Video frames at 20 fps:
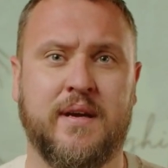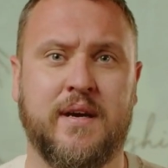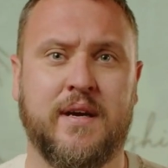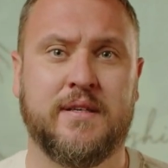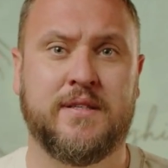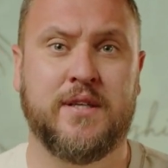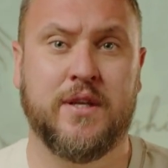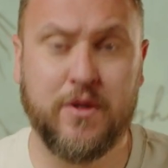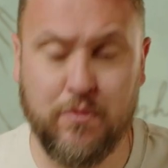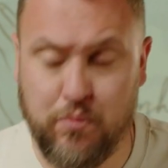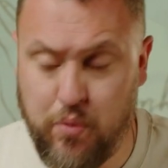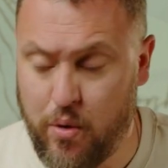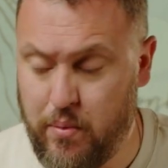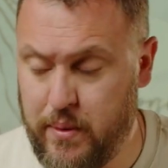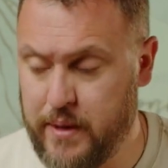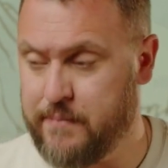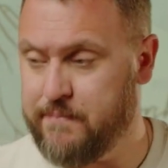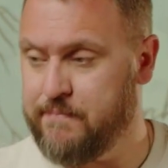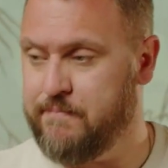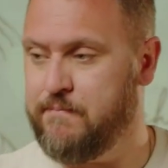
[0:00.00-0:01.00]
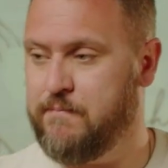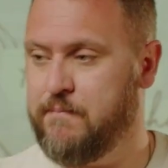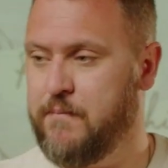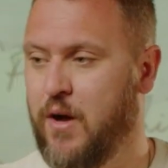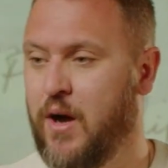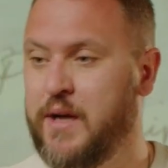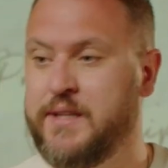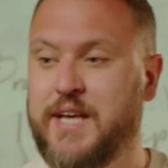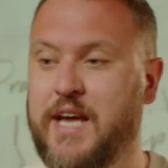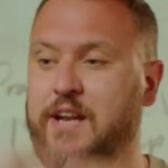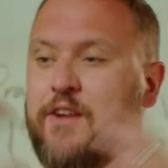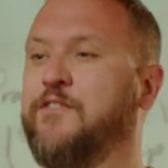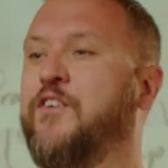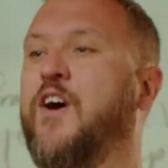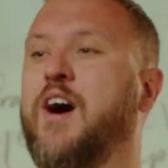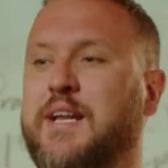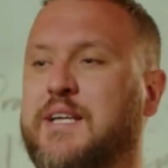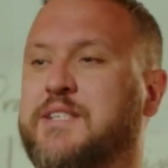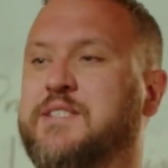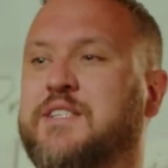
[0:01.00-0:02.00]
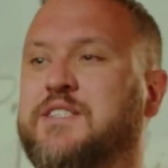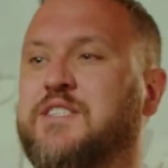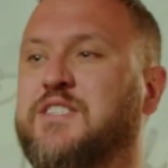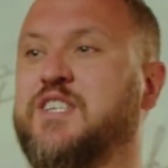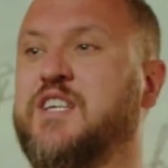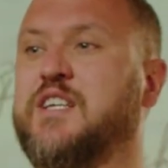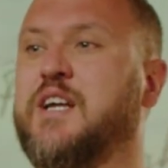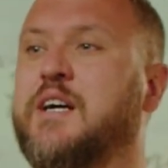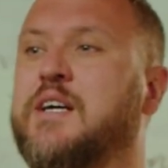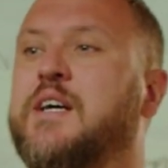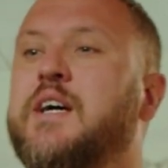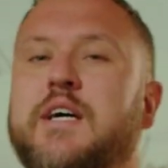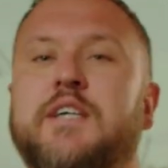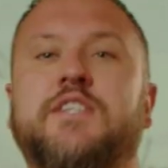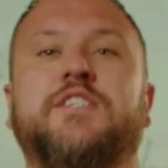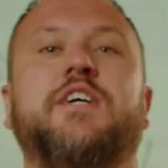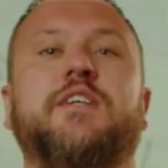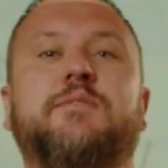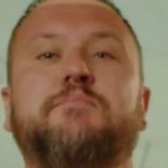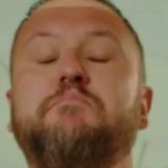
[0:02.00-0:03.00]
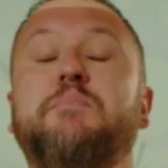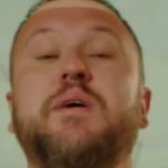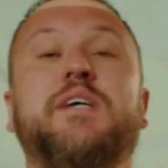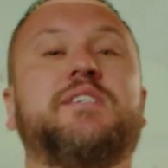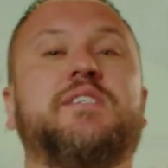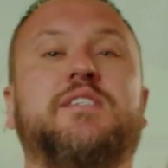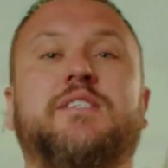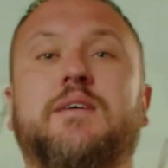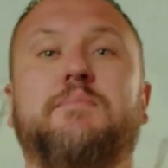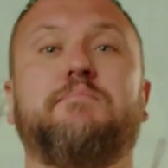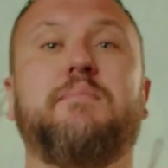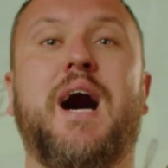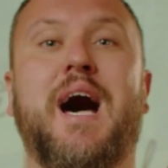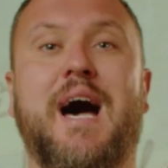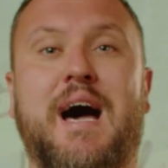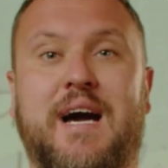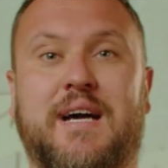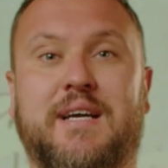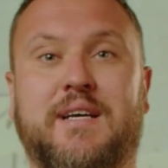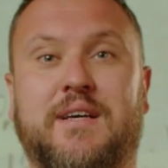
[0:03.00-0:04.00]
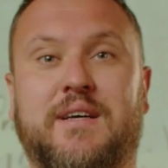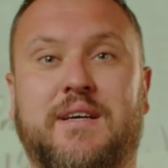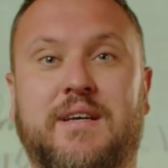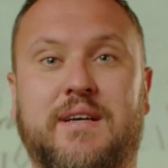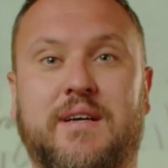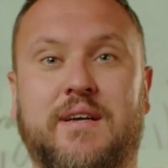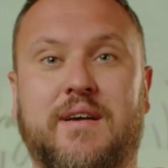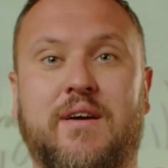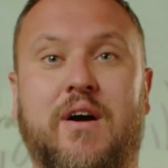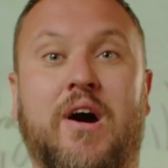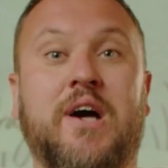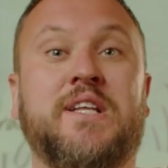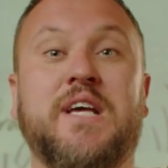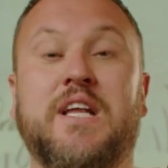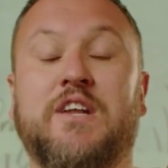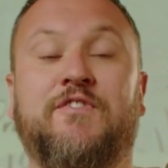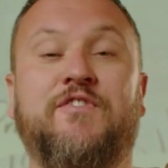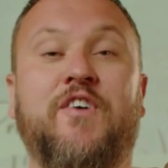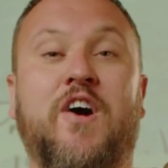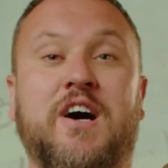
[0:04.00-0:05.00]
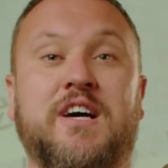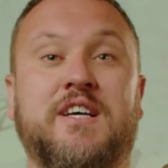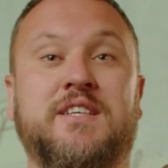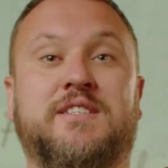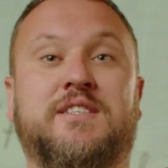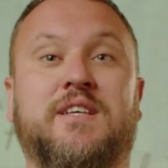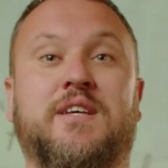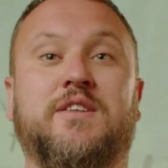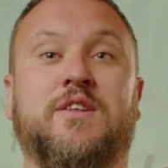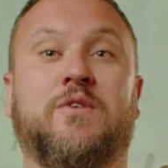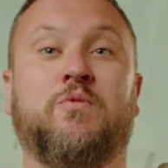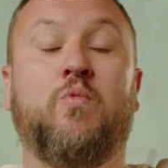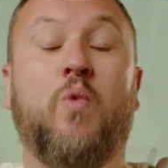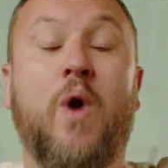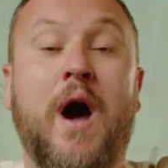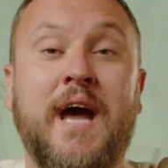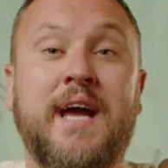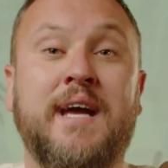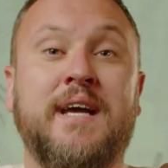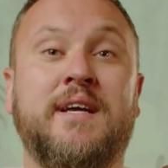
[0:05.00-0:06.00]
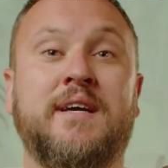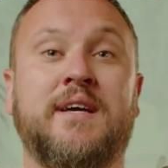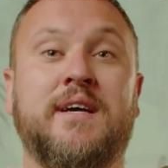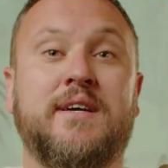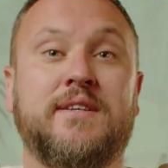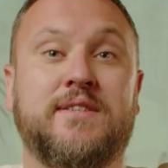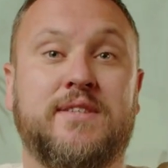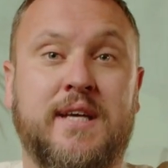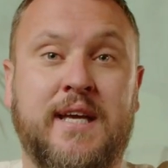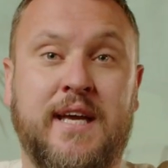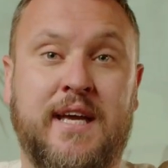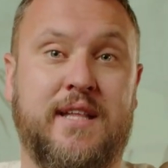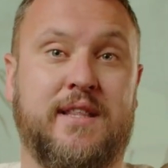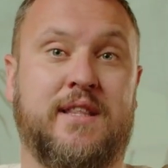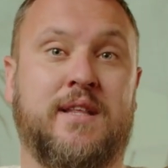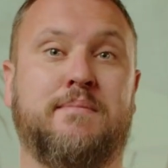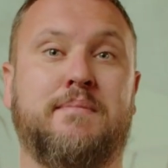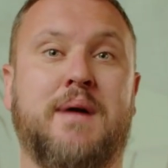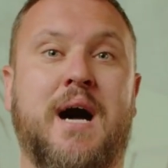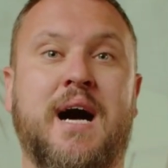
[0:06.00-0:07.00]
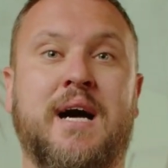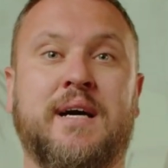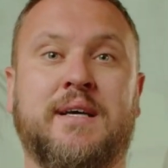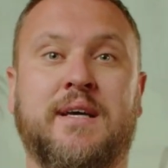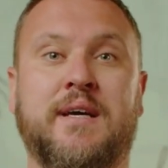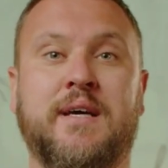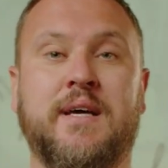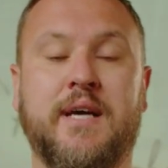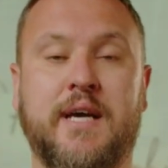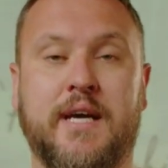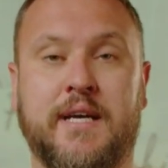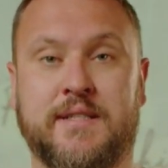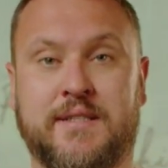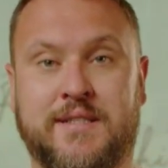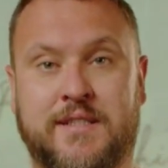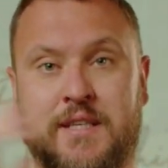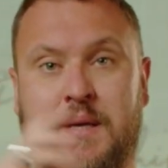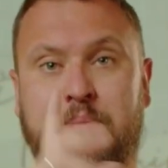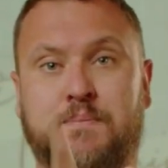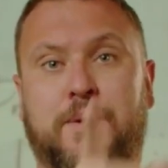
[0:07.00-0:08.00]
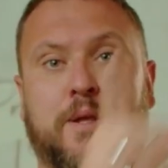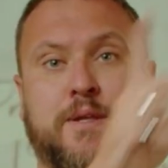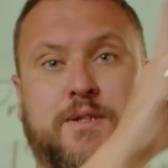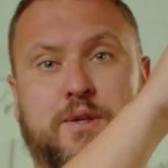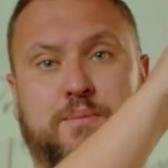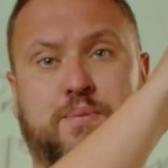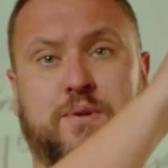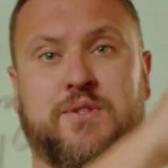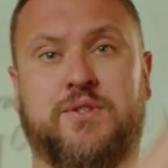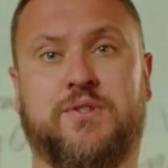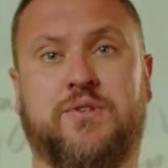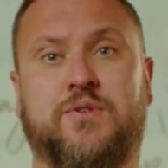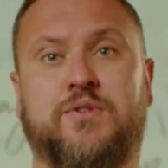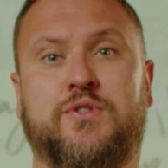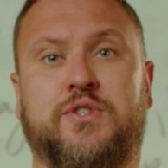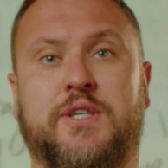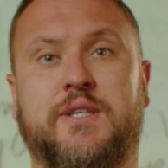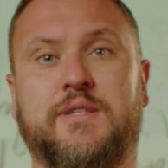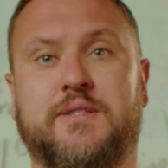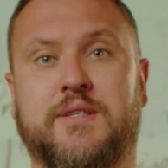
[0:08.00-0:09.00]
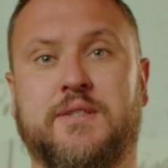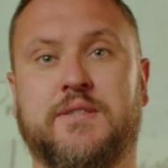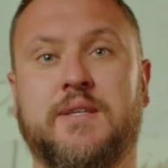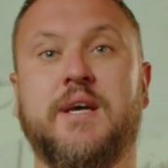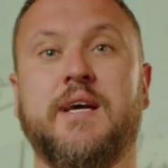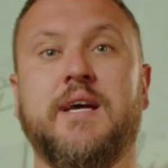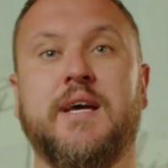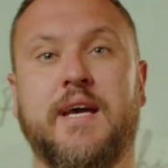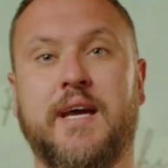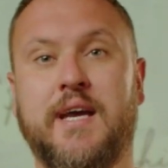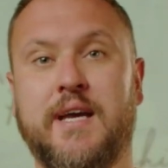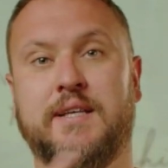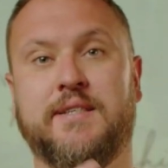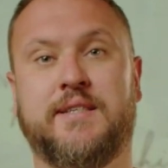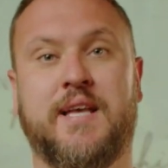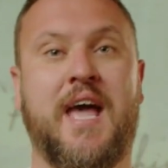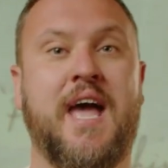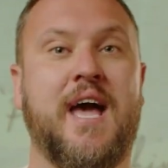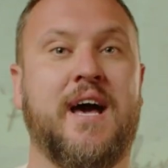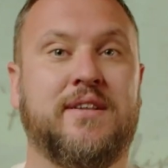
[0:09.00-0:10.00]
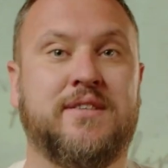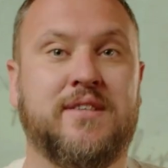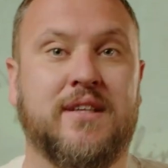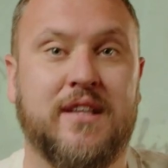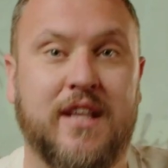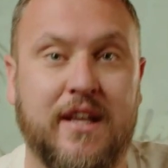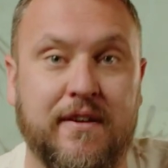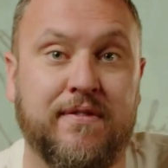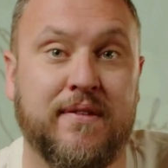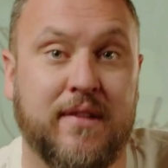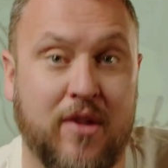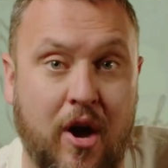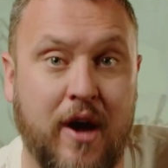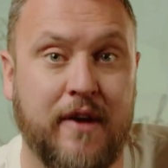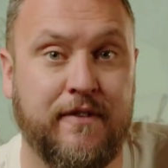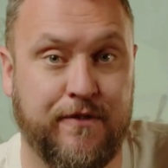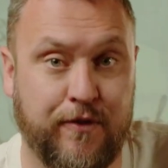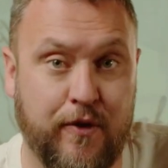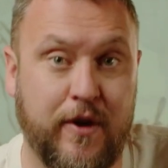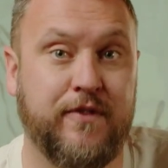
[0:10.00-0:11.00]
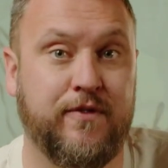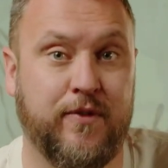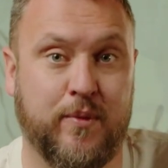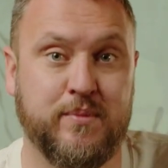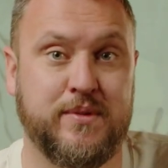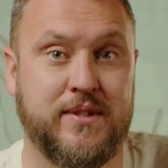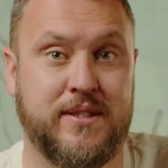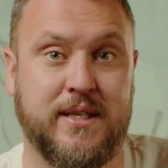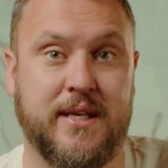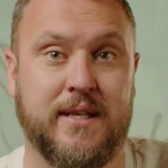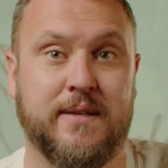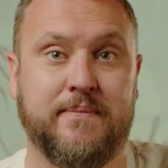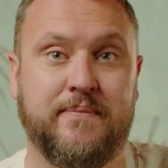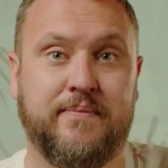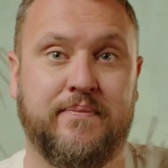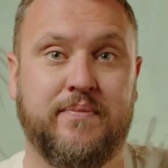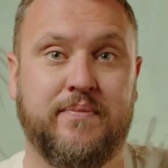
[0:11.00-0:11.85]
And so the woman identified as a sinner, she'd missed the mark, identifies that the way to hit the mark is simply to pursue Jesus. Here's how to live life free from sin.